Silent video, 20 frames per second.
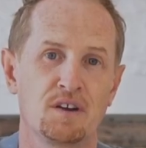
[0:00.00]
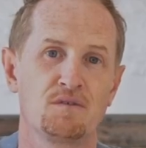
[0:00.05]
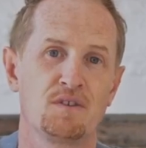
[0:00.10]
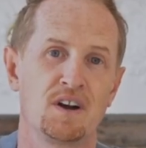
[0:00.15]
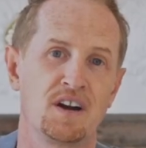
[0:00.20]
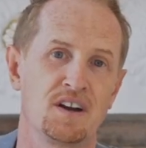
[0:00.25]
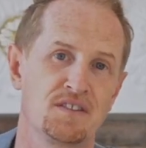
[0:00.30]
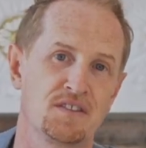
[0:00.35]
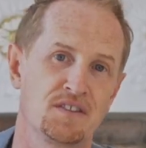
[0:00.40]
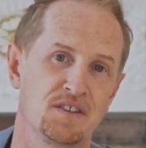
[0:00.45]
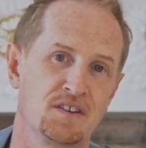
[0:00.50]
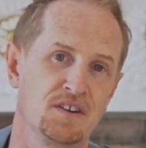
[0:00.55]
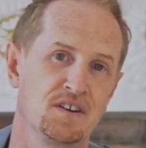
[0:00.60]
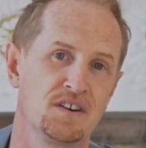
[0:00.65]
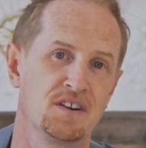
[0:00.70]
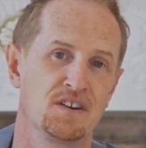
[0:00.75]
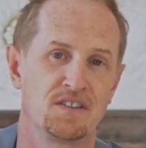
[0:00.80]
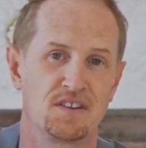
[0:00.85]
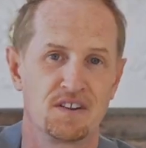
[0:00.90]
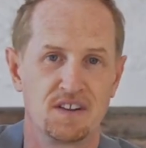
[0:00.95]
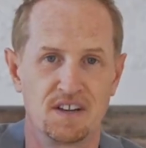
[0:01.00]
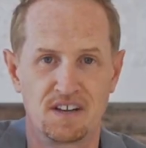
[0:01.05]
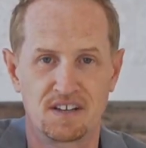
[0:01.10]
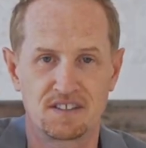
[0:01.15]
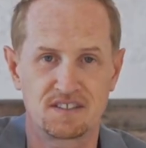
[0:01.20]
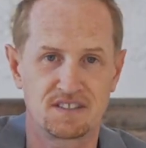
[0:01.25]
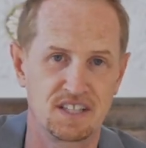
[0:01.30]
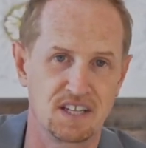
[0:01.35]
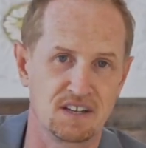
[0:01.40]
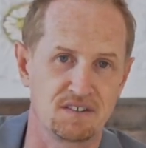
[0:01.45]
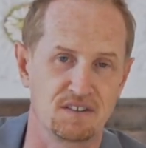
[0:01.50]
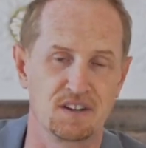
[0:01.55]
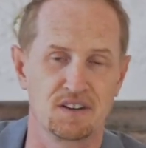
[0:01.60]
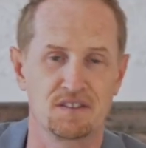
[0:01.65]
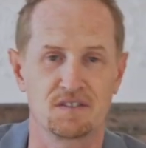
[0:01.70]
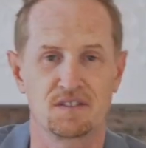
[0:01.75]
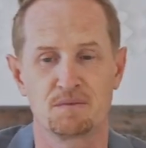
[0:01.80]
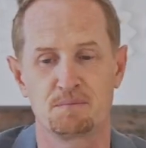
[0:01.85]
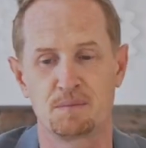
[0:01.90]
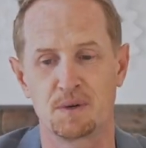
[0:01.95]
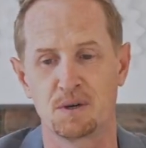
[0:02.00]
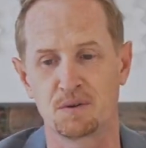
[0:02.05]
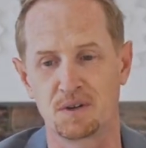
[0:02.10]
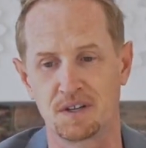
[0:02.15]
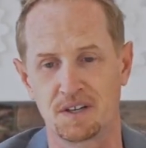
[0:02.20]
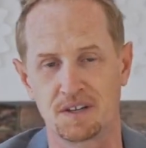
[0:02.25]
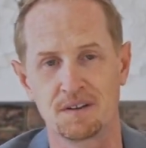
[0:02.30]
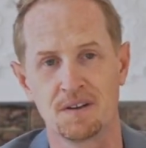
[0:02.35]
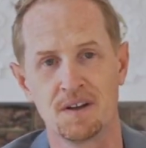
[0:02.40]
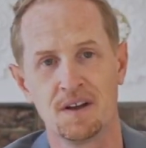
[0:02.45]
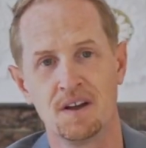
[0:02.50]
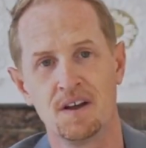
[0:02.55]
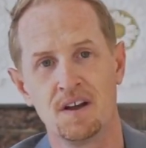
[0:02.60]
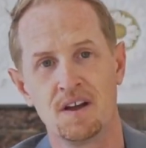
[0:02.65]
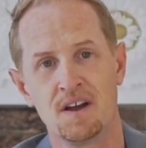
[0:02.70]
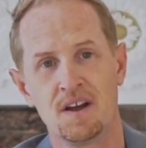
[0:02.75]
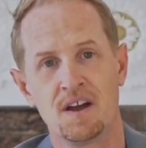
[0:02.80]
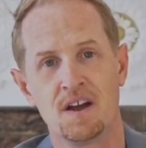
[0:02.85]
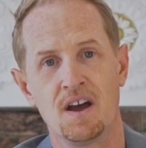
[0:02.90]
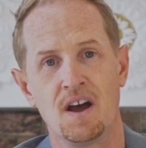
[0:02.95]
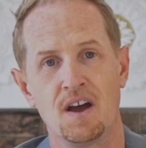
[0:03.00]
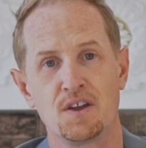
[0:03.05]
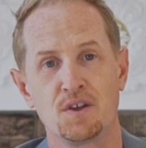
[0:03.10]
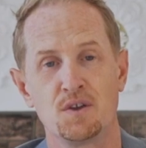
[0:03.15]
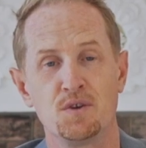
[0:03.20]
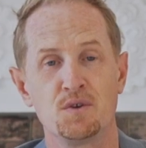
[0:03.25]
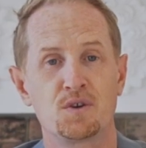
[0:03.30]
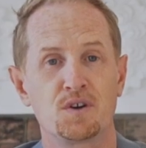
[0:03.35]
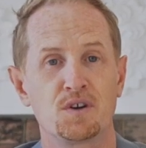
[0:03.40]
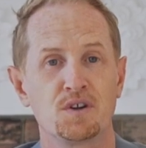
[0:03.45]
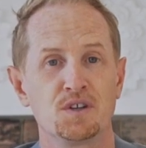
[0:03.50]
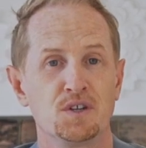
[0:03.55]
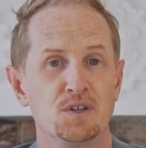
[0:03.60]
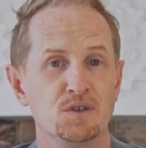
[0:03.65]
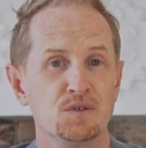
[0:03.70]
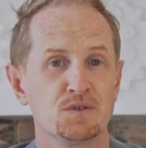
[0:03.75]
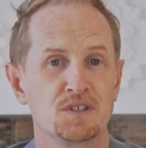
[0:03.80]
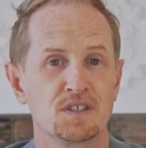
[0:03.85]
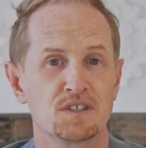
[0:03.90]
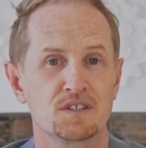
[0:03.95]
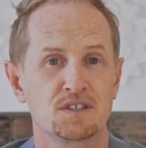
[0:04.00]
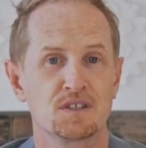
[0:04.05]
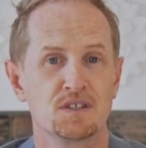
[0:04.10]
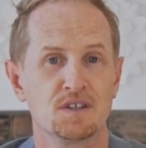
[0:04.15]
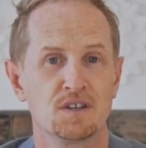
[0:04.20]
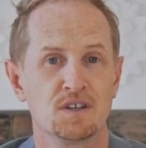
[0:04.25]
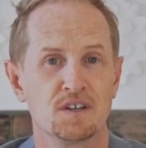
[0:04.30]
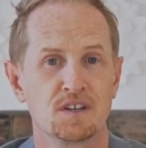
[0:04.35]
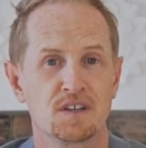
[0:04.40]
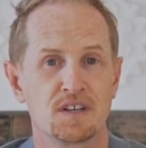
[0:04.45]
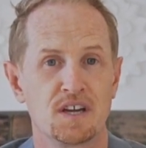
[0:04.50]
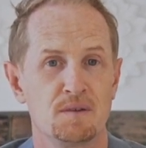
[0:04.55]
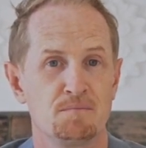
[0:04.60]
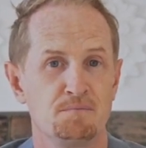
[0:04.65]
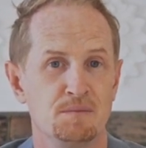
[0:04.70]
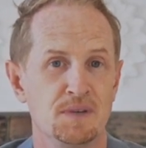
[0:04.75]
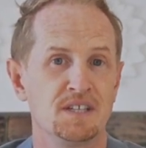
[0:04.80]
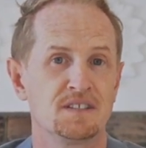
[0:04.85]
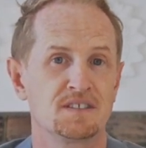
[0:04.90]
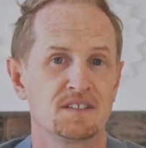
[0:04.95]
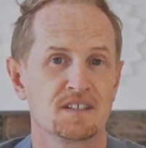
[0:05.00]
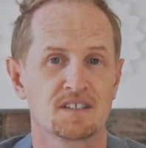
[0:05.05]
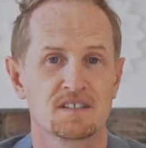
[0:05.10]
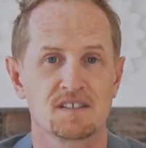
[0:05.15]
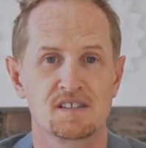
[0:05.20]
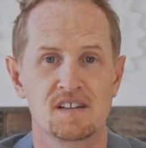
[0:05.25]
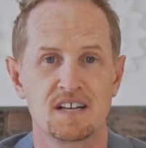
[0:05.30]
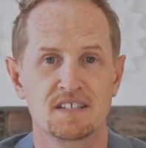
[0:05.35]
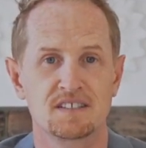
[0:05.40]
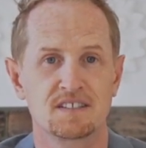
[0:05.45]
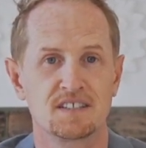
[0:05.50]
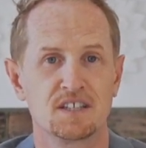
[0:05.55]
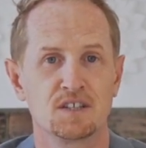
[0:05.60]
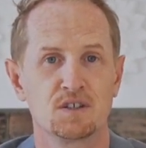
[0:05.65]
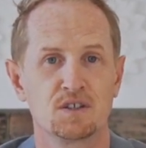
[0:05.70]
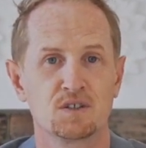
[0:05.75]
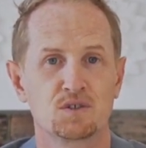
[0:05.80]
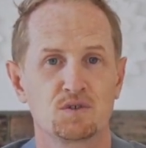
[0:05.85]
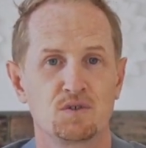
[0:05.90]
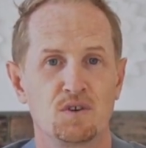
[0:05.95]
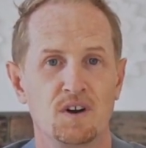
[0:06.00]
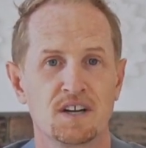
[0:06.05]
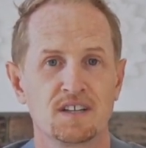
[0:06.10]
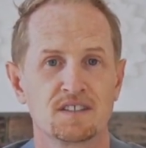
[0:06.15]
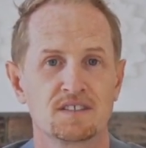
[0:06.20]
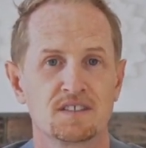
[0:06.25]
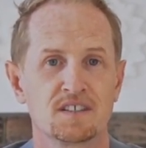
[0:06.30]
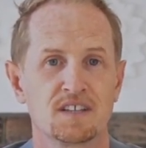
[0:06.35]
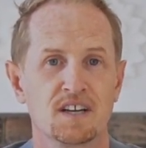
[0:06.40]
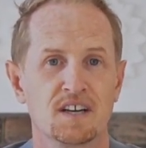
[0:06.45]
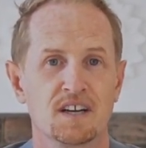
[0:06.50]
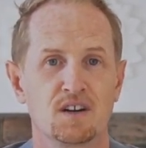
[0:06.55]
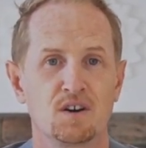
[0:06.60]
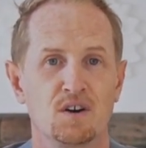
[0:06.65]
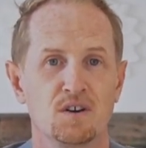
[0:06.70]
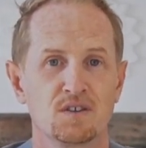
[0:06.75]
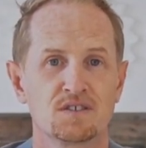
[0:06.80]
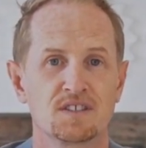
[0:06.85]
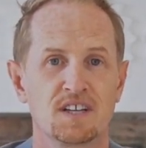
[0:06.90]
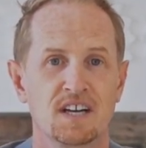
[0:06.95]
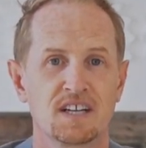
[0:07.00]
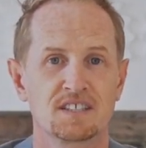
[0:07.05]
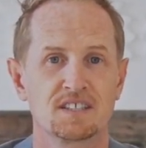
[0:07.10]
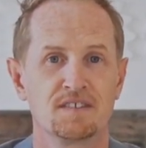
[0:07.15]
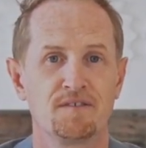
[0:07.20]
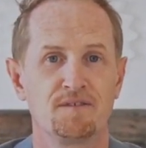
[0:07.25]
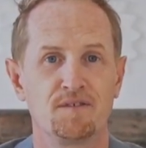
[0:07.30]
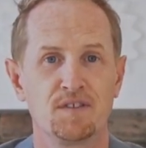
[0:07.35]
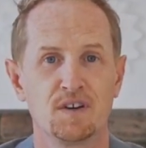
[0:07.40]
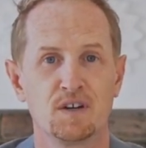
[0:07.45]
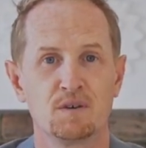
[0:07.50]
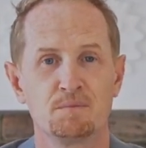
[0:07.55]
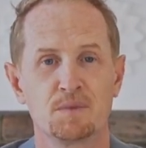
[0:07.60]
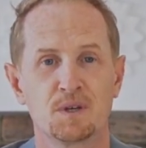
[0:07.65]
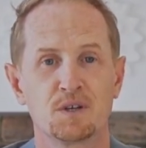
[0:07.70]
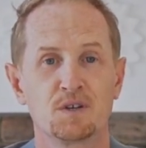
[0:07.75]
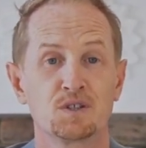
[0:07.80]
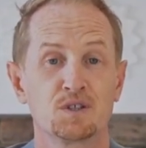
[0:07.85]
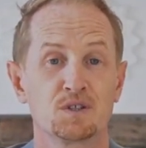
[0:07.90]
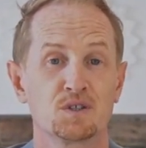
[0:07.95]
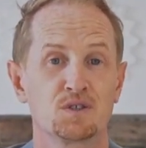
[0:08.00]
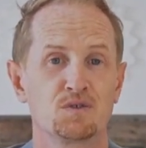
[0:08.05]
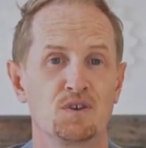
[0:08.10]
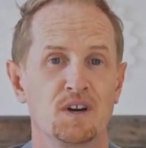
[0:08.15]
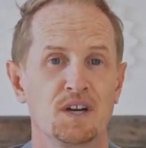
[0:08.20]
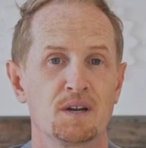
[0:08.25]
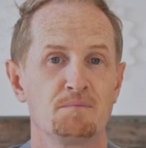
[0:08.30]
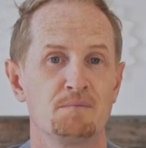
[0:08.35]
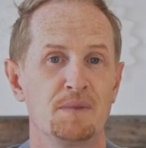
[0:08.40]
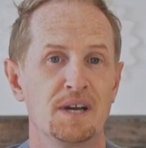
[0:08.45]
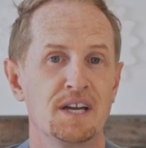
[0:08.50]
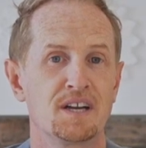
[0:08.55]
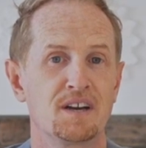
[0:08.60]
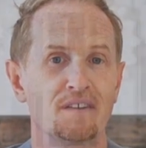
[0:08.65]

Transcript: around the exterior of the building. You can use it to get meetings. Let's say you're trying to get contacts in film because you're trying to make